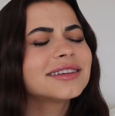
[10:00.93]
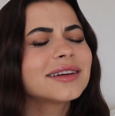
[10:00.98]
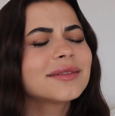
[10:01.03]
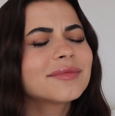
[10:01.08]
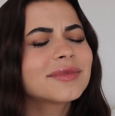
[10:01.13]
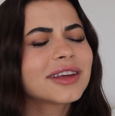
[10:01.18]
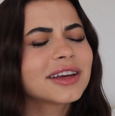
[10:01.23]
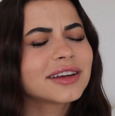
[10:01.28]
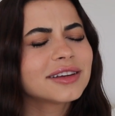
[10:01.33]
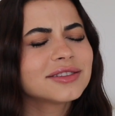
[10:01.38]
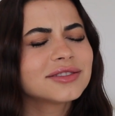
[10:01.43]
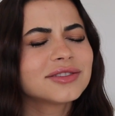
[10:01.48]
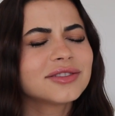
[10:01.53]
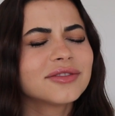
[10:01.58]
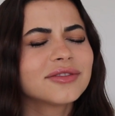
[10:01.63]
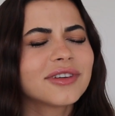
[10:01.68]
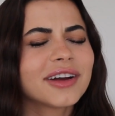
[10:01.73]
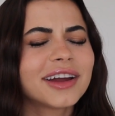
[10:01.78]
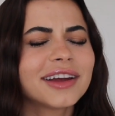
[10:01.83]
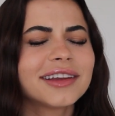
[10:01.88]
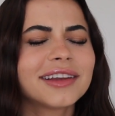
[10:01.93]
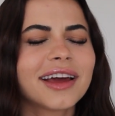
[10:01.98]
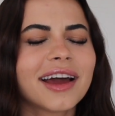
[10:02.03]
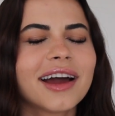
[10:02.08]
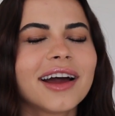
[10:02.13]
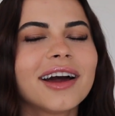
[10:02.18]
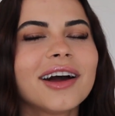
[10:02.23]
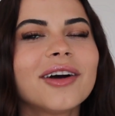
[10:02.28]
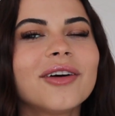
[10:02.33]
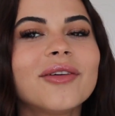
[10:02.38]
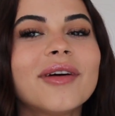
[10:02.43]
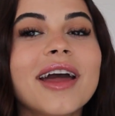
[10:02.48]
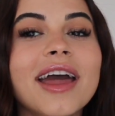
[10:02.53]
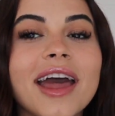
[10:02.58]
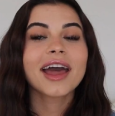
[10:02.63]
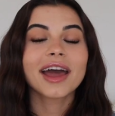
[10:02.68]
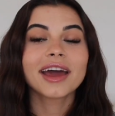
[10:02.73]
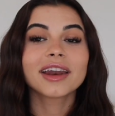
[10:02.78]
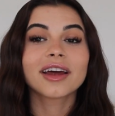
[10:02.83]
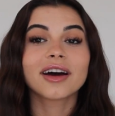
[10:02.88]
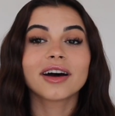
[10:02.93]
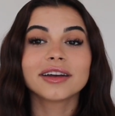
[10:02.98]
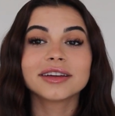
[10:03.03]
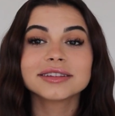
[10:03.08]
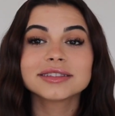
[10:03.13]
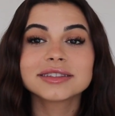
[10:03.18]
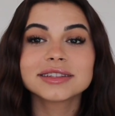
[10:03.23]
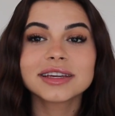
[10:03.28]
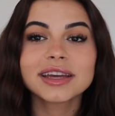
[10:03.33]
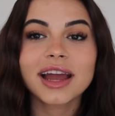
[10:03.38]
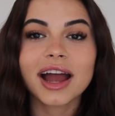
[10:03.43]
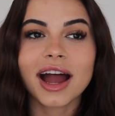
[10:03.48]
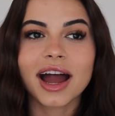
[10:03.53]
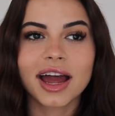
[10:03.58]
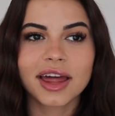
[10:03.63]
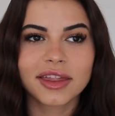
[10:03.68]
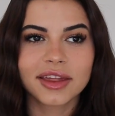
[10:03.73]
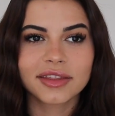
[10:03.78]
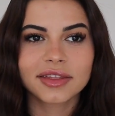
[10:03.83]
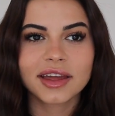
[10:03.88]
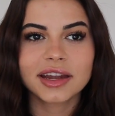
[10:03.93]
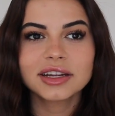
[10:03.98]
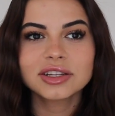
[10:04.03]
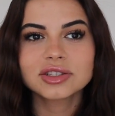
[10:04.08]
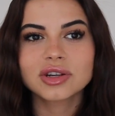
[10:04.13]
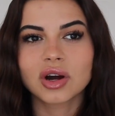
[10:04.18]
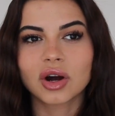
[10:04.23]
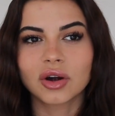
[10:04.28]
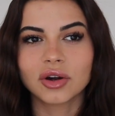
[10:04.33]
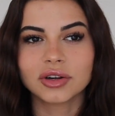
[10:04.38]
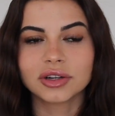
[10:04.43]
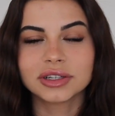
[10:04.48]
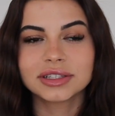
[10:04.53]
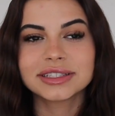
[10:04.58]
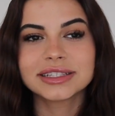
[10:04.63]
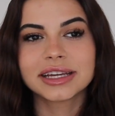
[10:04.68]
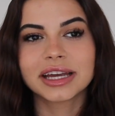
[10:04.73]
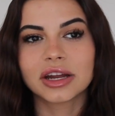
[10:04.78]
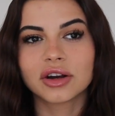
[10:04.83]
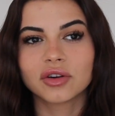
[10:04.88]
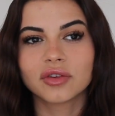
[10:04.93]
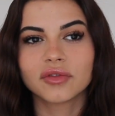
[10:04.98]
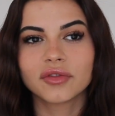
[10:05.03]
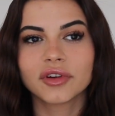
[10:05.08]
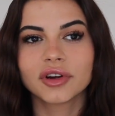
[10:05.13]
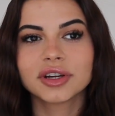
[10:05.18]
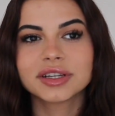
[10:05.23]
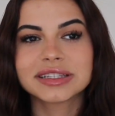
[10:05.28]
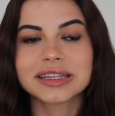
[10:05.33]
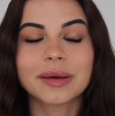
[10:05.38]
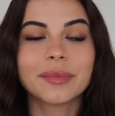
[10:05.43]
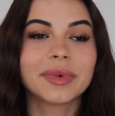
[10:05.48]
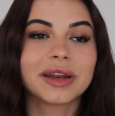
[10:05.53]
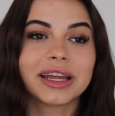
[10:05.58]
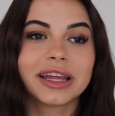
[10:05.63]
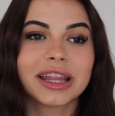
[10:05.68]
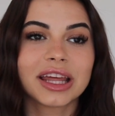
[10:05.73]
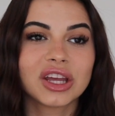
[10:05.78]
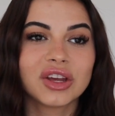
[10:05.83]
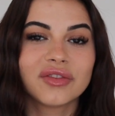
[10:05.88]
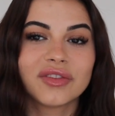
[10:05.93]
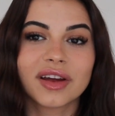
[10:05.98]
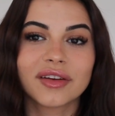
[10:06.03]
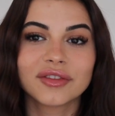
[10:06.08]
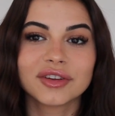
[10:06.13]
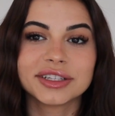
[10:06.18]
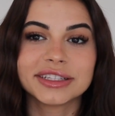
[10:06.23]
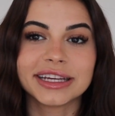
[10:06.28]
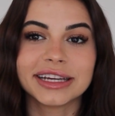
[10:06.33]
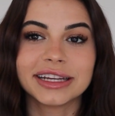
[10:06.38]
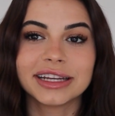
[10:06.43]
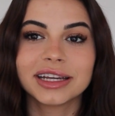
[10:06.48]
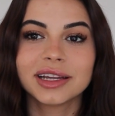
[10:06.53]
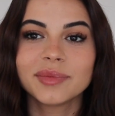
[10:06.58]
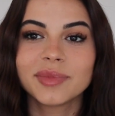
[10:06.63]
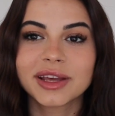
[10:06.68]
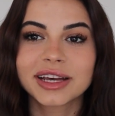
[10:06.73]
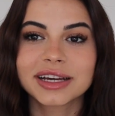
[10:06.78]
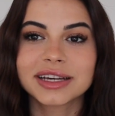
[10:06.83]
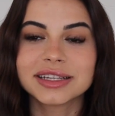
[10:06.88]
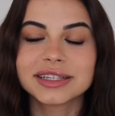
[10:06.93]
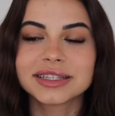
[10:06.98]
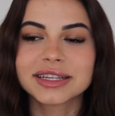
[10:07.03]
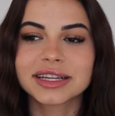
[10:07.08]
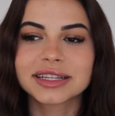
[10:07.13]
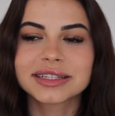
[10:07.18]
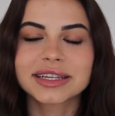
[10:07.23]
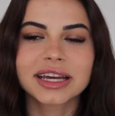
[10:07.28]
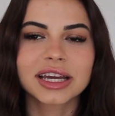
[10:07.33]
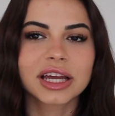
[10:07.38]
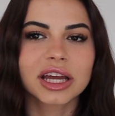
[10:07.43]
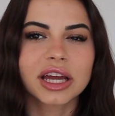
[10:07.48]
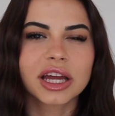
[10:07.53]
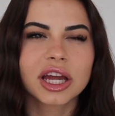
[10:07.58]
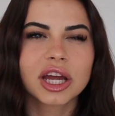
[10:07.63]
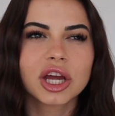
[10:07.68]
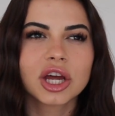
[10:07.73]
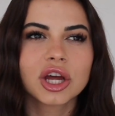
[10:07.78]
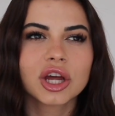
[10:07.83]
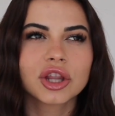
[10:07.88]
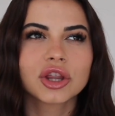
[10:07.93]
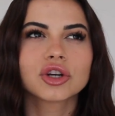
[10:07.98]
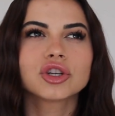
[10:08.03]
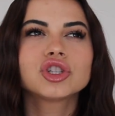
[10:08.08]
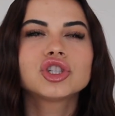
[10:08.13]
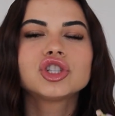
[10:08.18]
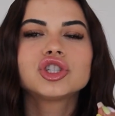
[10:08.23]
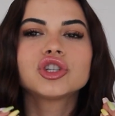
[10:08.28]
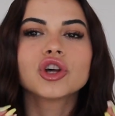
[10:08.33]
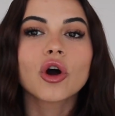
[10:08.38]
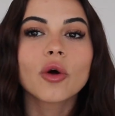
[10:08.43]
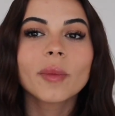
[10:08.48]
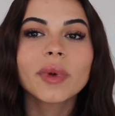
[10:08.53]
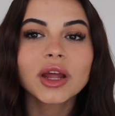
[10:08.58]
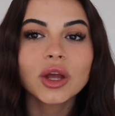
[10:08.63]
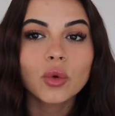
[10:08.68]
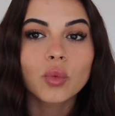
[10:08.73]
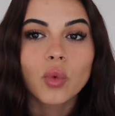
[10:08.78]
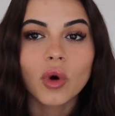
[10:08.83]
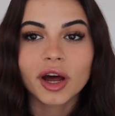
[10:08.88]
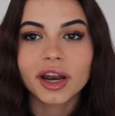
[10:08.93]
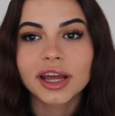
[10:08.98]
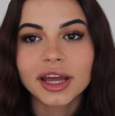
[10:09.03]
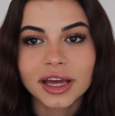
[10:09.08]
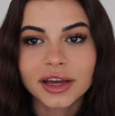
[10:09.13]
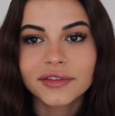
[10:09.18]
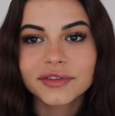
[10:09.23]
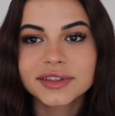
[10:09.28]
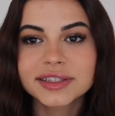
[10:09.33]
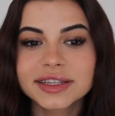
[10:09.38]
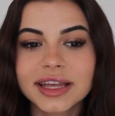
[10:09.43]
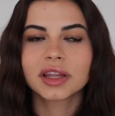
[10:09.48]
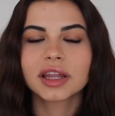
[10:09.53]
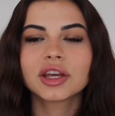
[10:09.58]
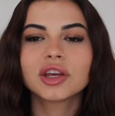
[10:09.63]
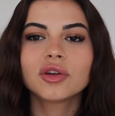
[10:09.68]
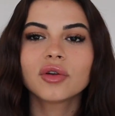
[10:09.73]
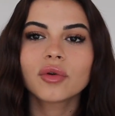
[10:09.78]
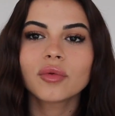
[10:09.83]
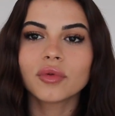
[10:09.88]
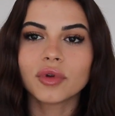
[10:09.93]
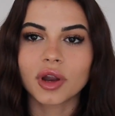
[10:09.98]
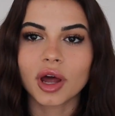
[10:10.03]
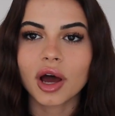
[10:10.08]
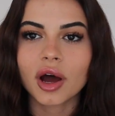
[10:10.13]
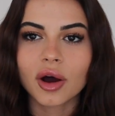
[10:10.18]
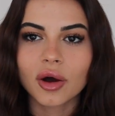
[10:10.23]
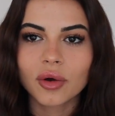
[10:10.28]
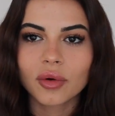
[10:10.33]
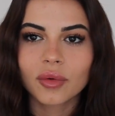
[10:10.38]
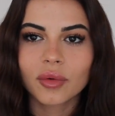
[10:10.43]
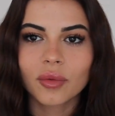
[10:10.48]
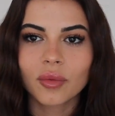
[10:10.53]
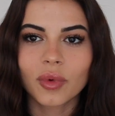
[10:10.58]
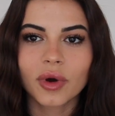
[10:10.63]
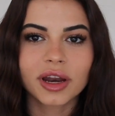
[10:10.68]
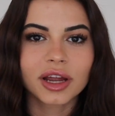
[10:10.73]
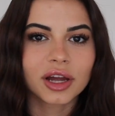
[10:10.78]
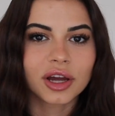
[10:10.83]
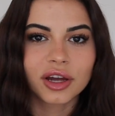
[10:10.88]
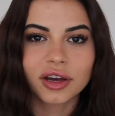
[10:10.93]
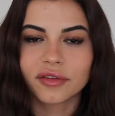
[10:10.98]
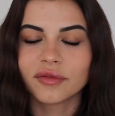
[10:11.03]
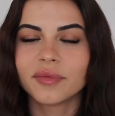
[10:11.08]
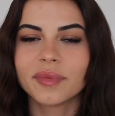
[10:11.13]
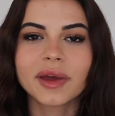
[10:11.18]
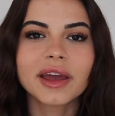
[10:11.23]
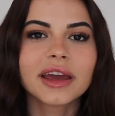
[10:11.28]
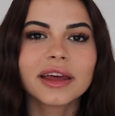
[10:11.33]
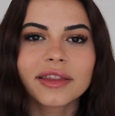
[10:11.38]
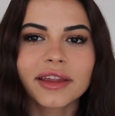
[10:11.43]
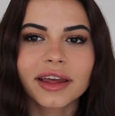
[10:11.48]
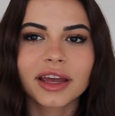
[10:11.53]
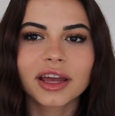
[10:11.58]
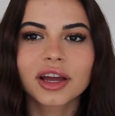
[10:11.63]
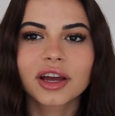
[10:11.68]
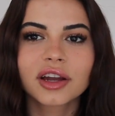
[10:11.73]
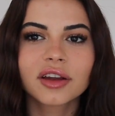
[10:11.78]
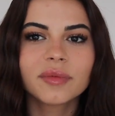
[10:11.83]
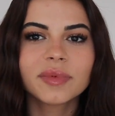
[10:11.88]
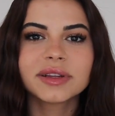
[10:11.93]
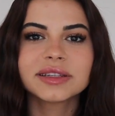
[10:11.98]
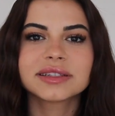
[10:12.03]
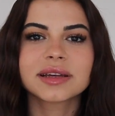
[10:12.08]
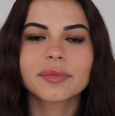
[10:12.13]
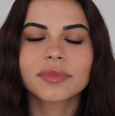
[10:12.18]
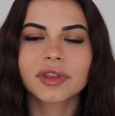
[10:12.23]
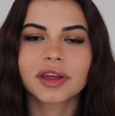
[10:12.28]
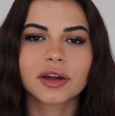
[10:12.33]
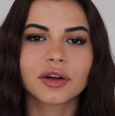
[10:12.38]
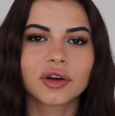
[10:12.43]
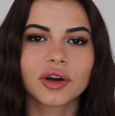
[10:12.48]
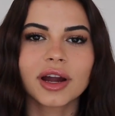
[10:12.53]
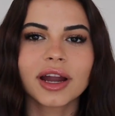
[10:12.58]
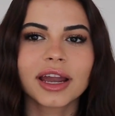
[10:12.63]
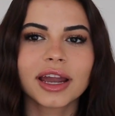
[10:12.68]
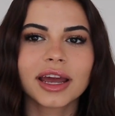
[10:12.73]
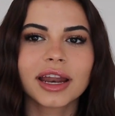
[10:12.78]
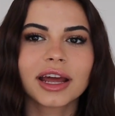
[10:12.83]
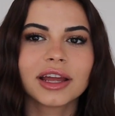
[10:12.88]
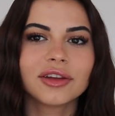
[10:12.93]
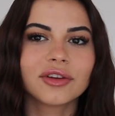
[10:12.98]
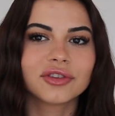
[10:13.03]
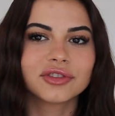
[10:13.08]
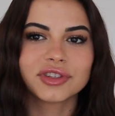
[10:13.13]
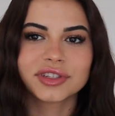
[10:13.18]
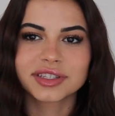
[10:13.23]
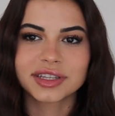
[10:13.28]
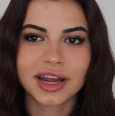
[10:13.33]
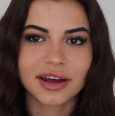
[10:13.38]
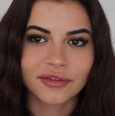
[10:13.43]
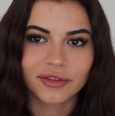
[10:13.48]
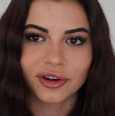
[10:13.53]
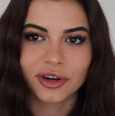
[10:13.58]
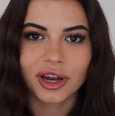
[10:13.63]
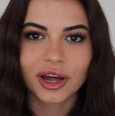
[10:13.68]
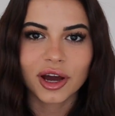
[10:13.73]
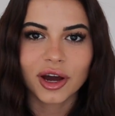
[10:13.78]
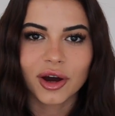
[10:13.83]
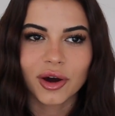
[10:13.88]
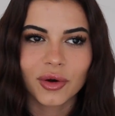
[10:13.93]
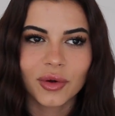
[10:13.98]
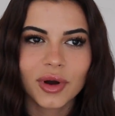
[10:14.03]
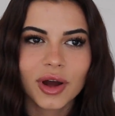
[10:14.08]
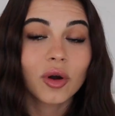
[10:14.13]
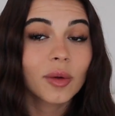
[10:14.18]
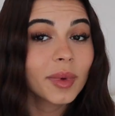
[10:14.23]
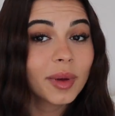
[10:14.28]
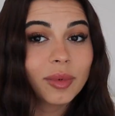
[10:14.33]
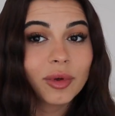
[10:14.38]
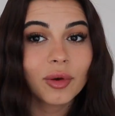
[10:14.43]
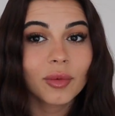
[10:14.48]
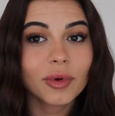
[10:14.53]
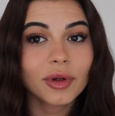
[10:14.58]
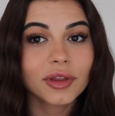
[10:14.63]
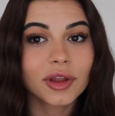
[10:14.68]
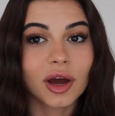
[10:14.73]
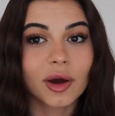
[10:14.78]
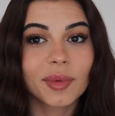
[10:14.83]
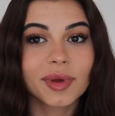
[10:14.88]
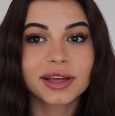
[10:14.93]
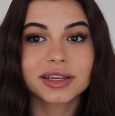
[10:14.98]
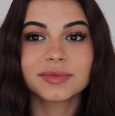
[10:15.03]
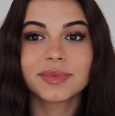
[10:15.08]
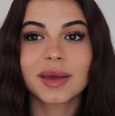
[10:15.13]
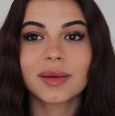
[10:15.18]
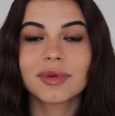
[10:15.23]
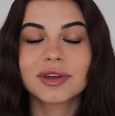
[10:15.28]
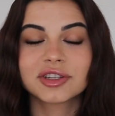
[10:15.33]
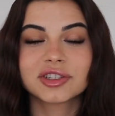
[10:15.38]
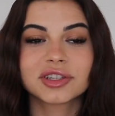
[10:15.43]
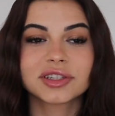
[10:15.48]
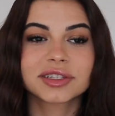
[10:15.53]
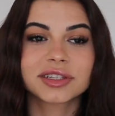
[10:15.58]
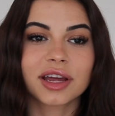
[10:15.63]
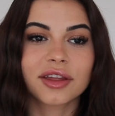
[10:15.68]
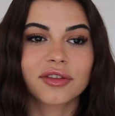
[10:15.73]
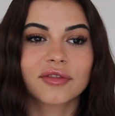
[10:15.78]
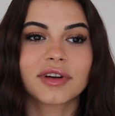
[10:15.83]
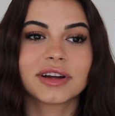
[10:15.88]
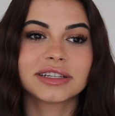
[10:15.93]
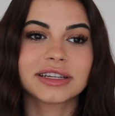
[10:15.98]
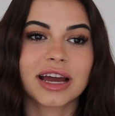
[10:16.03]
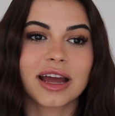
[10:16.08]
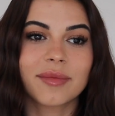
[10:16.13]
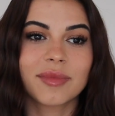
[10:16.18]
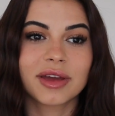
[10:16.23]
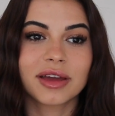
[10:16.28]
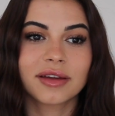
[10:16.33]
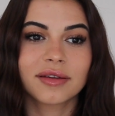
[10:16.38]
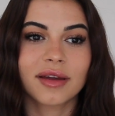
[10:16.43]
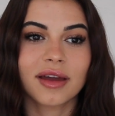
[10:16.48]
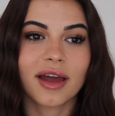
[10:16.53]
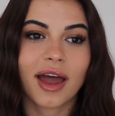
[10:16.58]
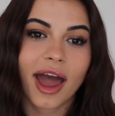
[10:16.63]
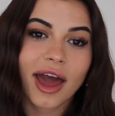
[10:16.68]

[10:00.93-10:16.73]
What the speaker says: same thing as you right now. And honestly, I think that it's harder to get over somebody that you've never dated because it's like, there's so many what ifs. Like you don't know what it could have been. Like it could have been something great and you'll just never know. Or maybe you will know because maybe it's just not the right timing.